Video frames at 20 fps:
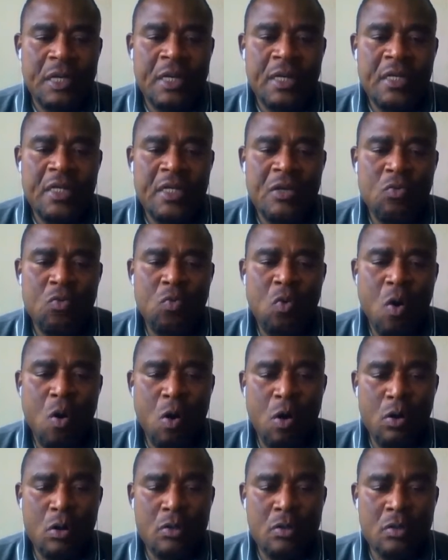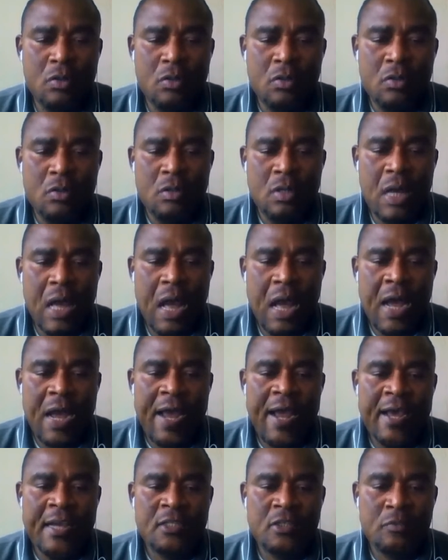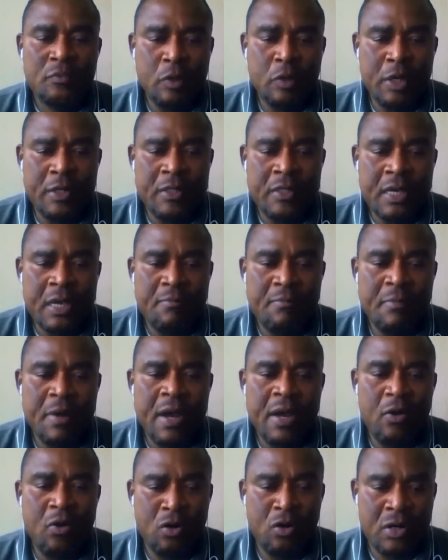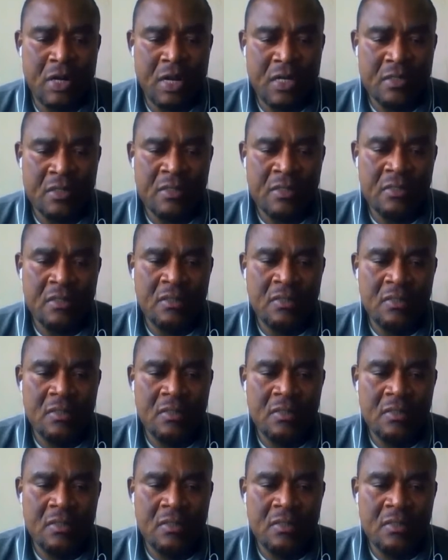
in the world are exploited by others.